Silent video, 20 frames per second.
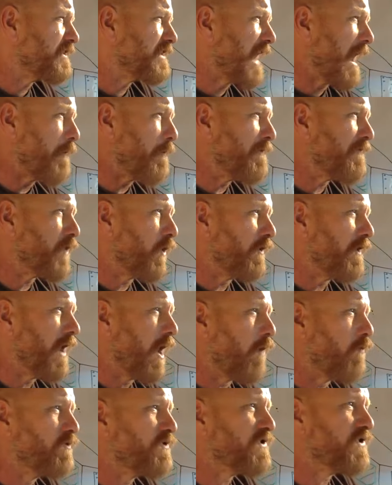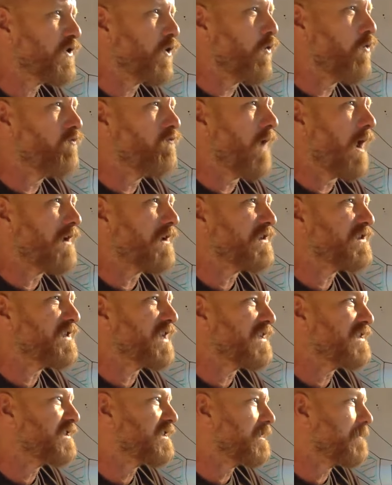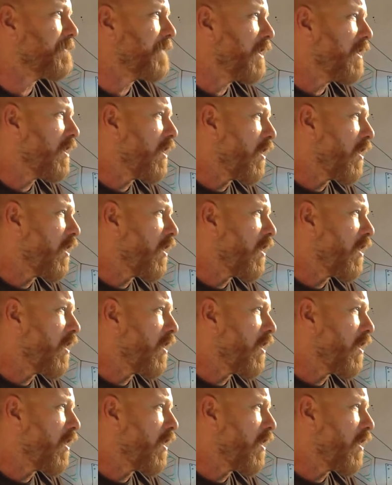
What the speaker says: Yeah, we've got the old school rudder system